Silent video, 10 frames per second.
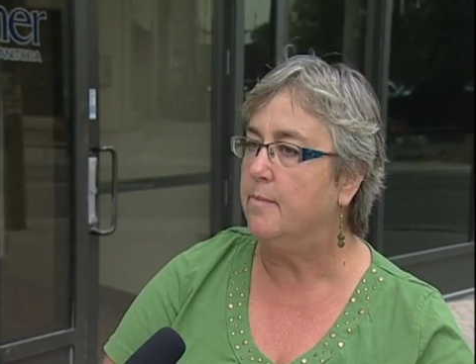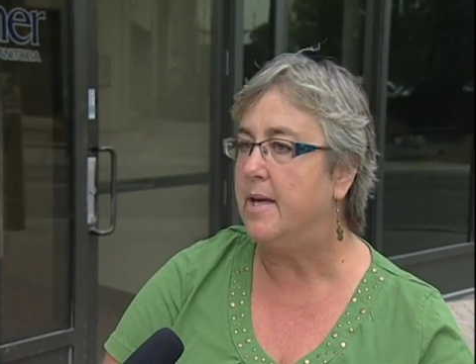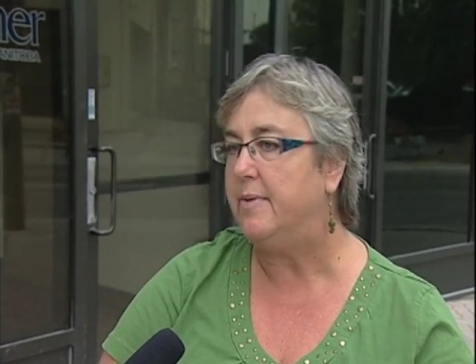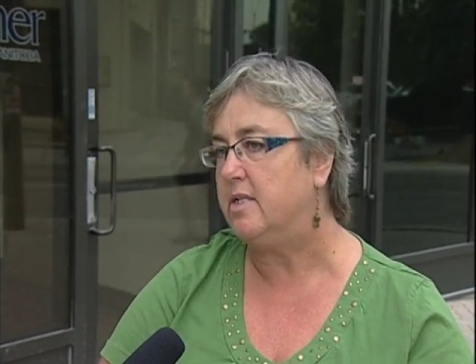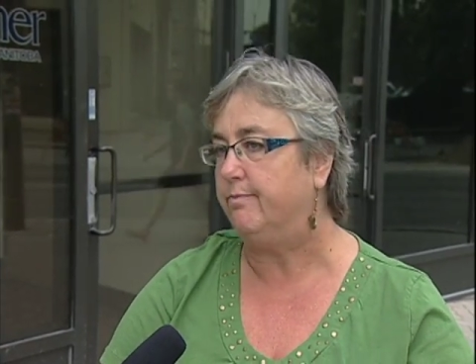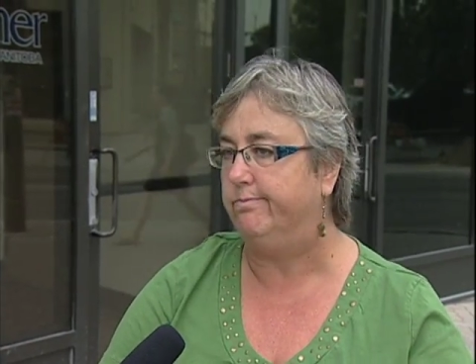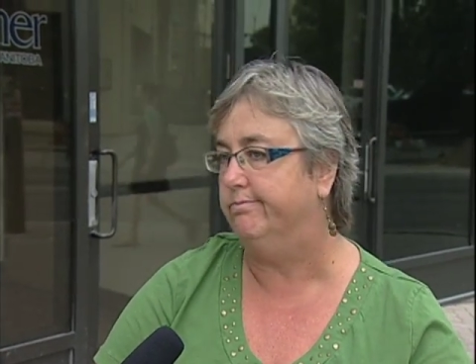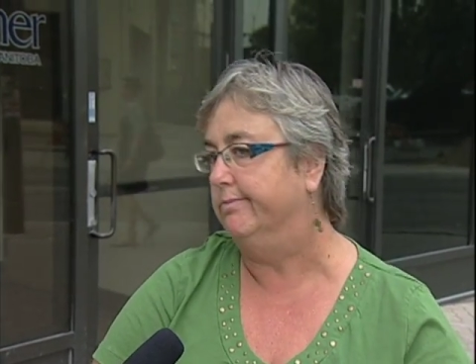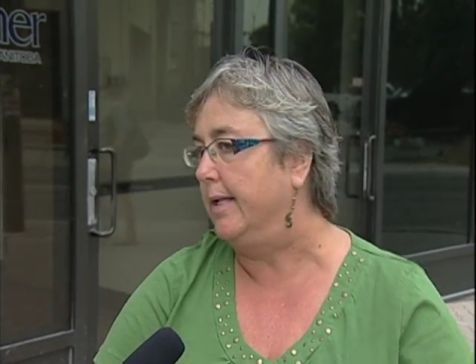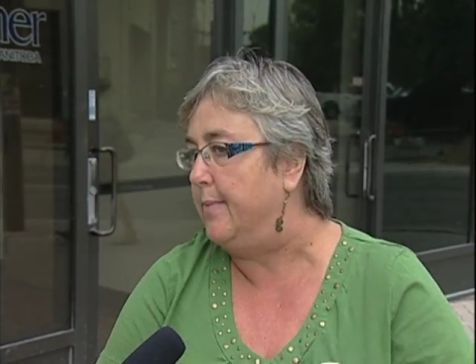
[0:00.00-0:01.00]
you know, maybe
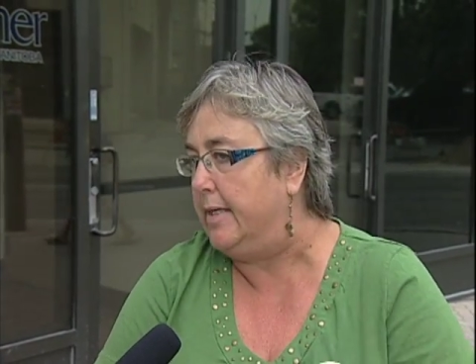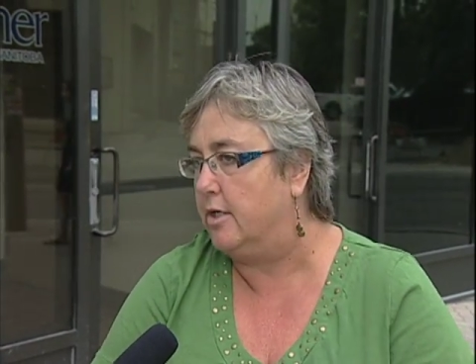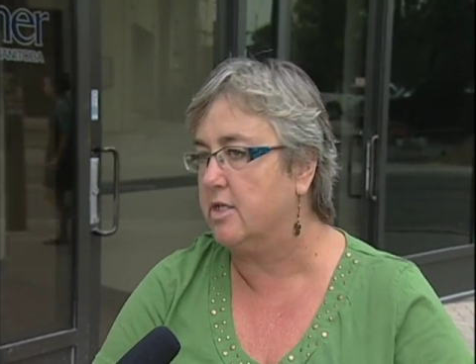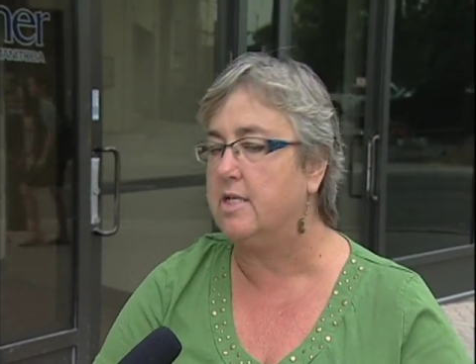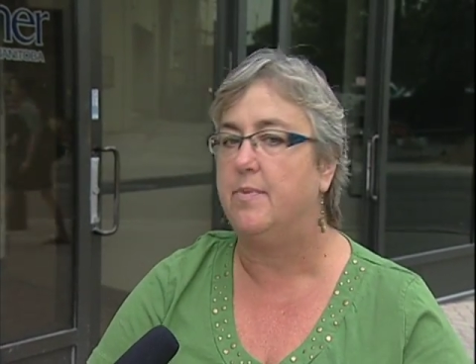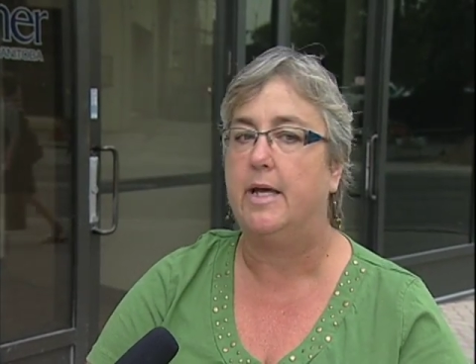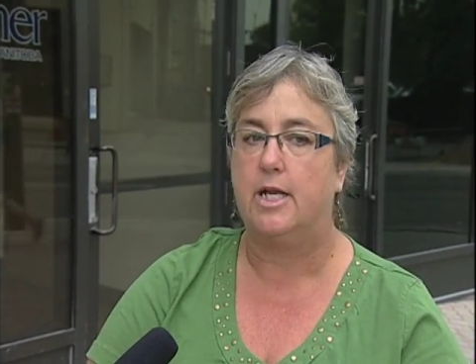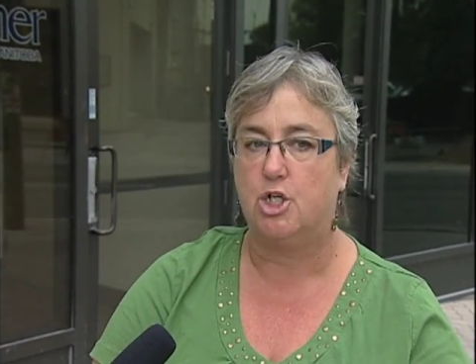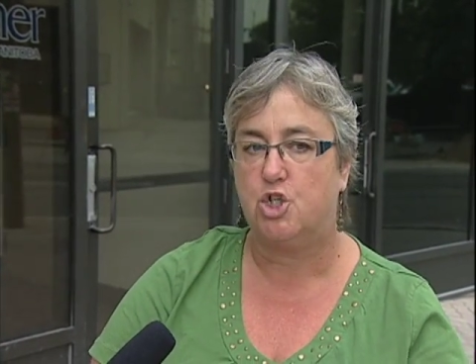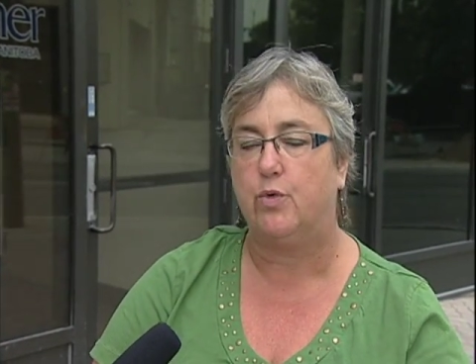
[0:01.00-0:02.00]
lemonade or
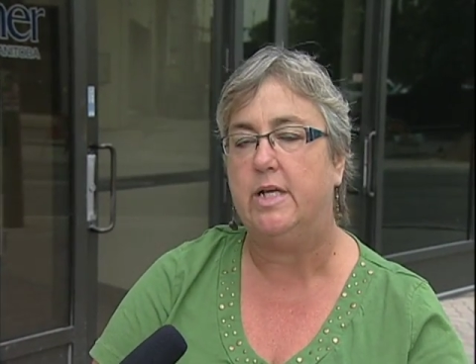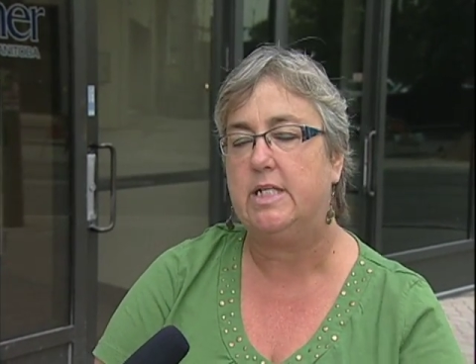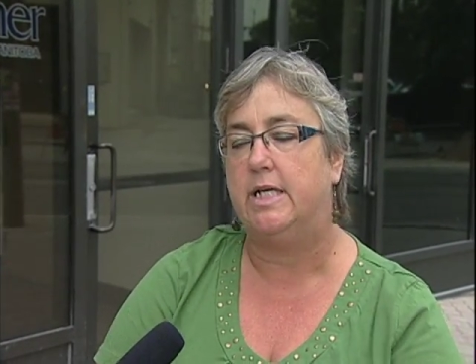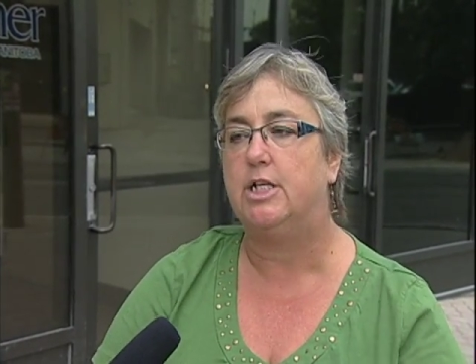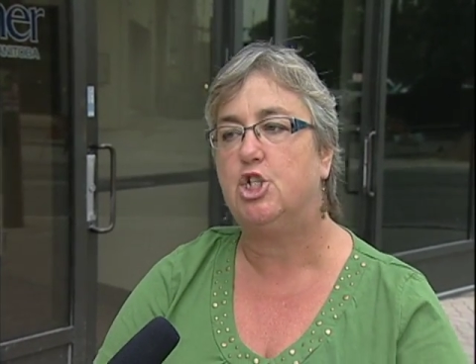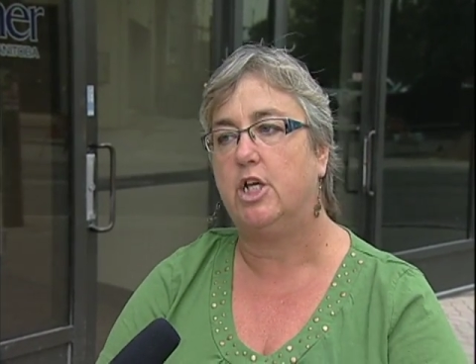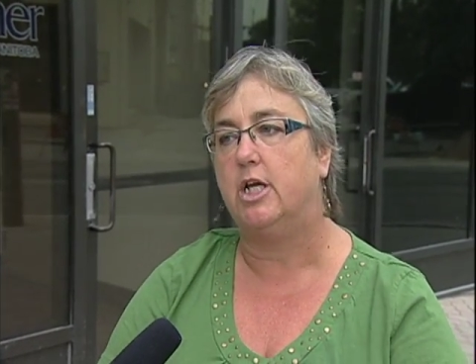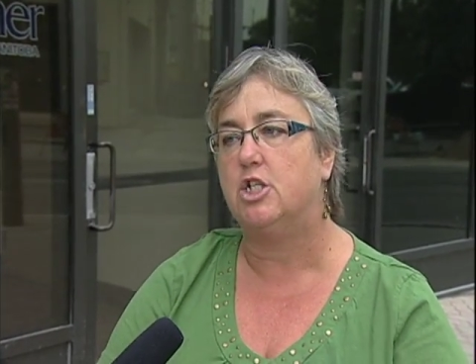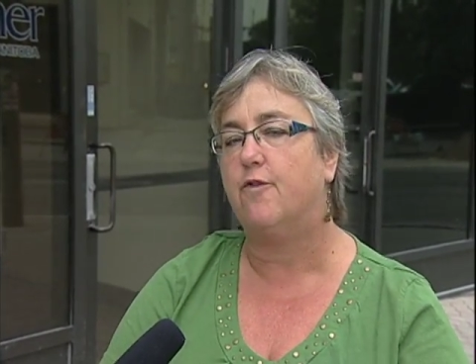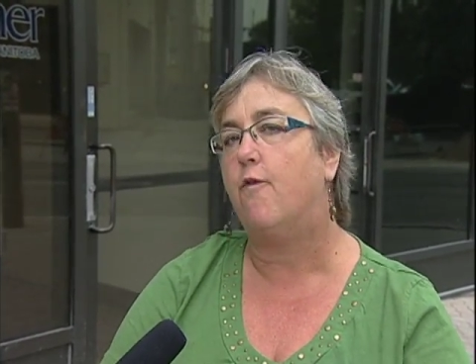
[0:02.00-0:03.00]
something and a treat in
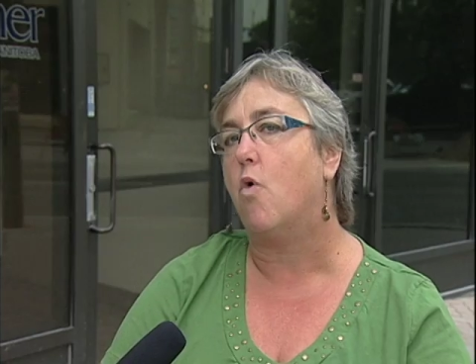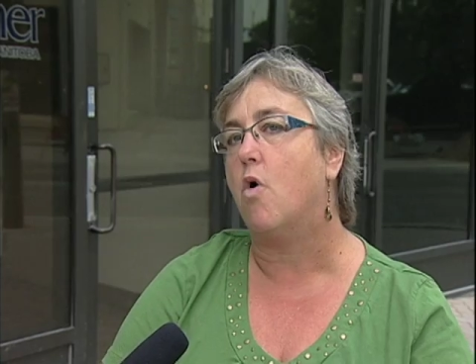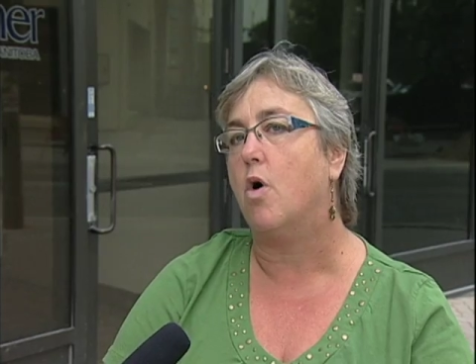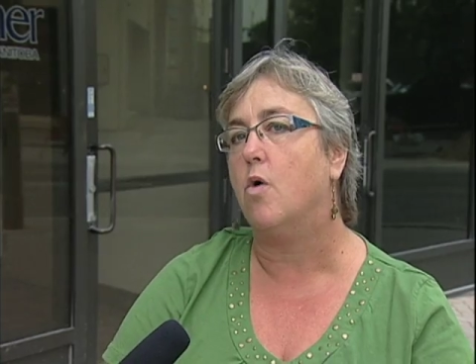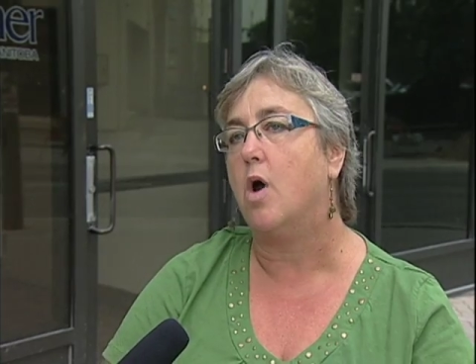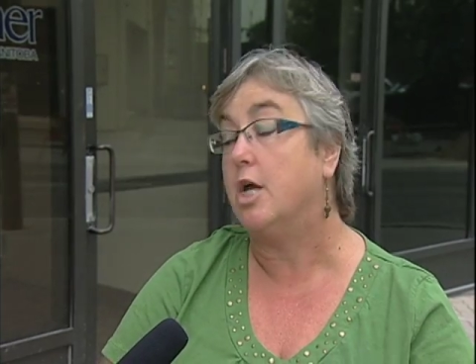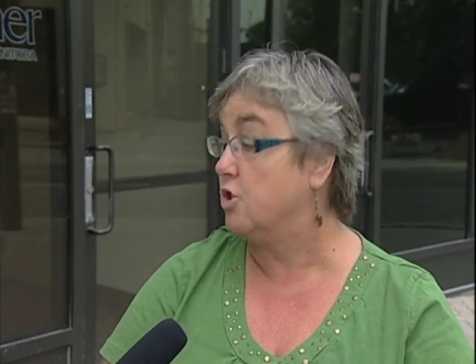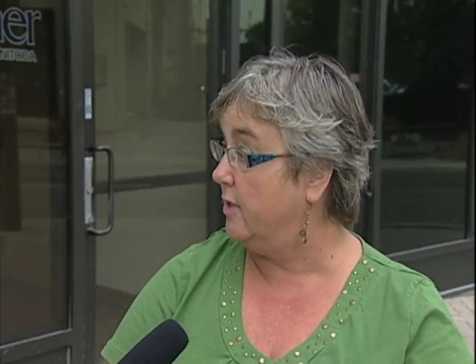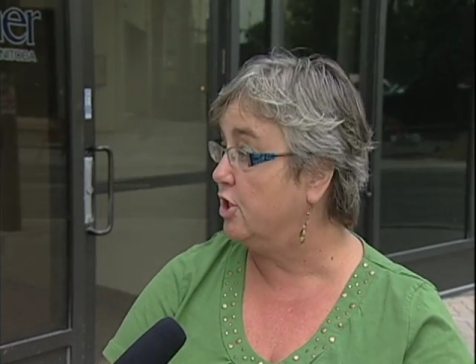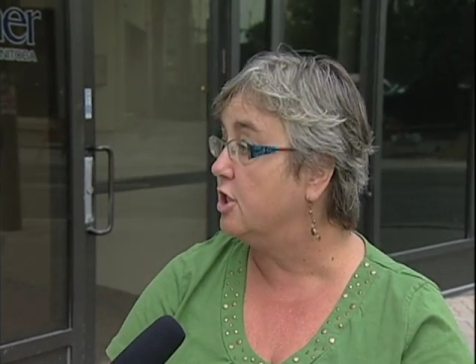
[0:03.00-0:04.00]
exchange for
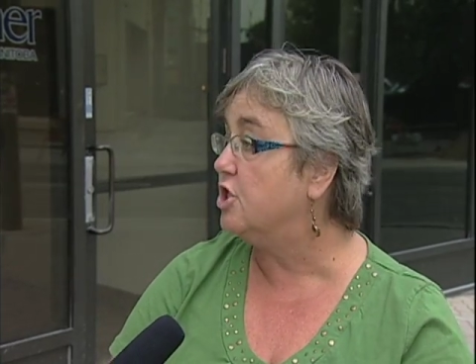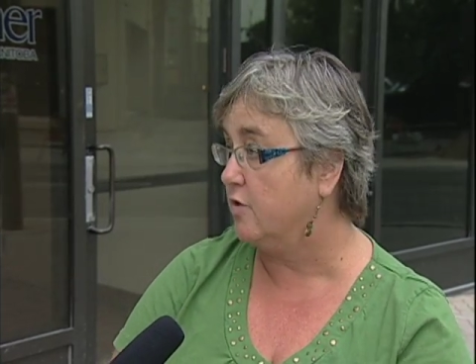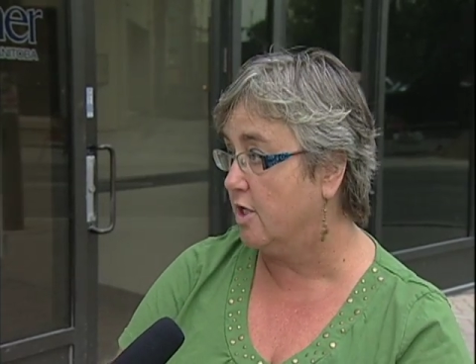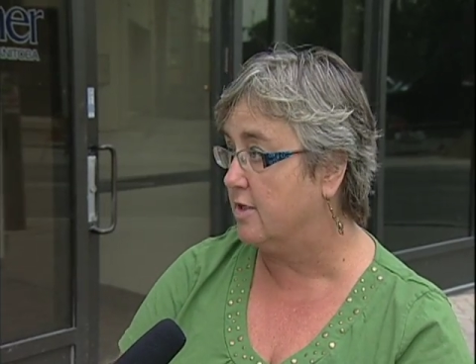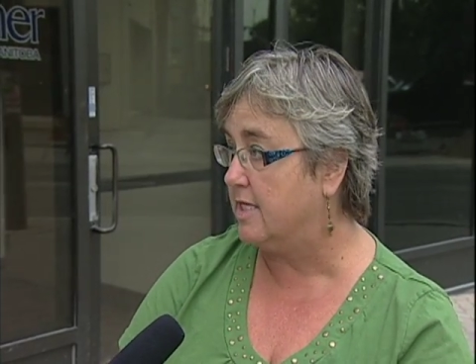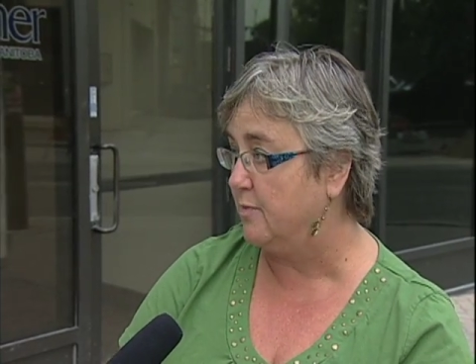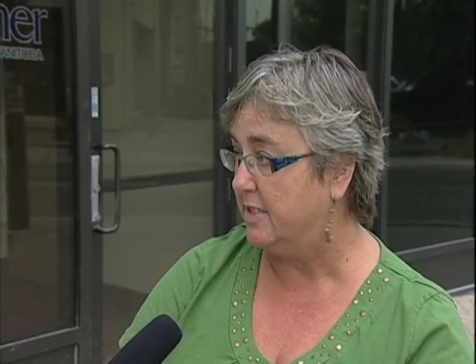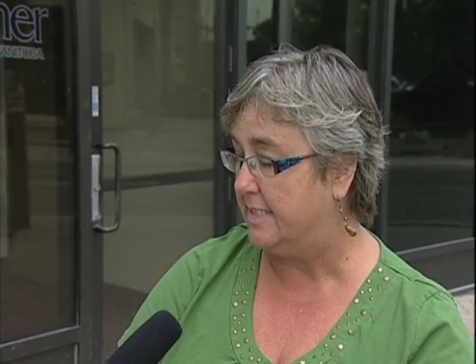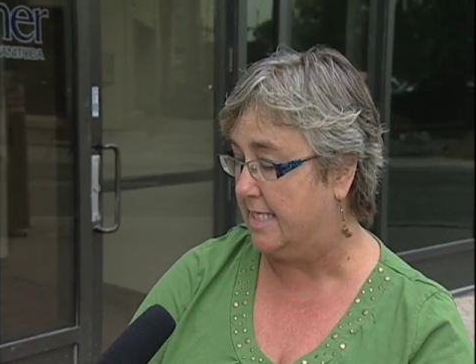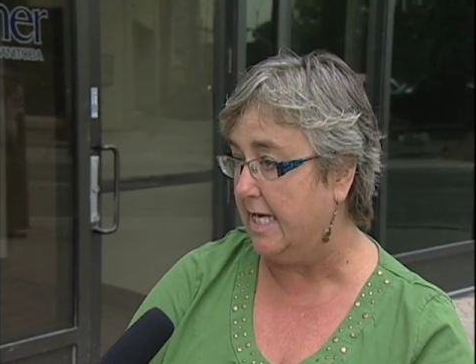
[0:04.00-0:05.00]
a donation to the
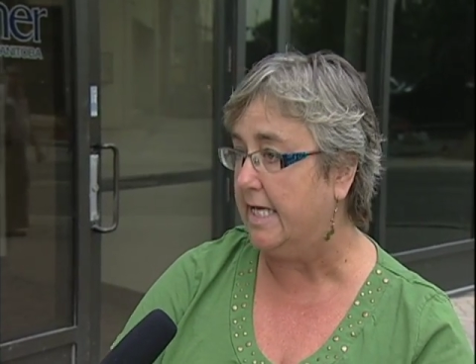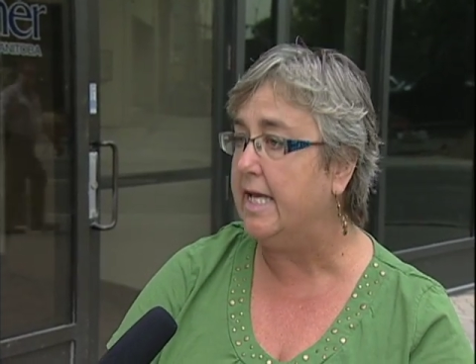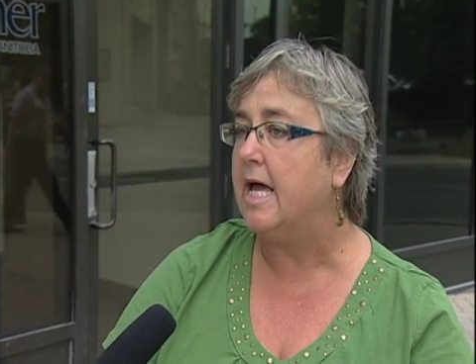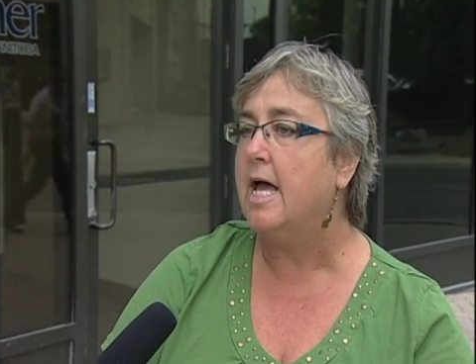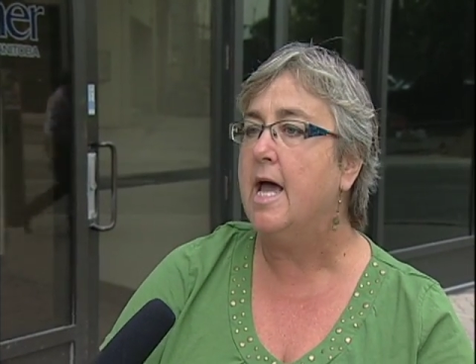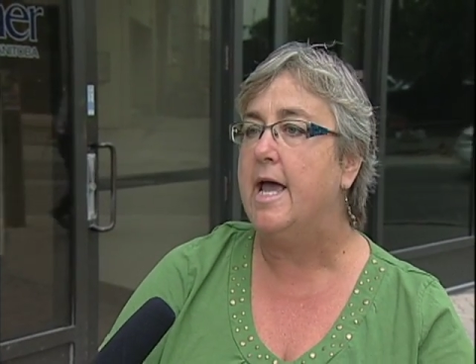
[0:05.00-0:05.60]
Alzheimer's Society.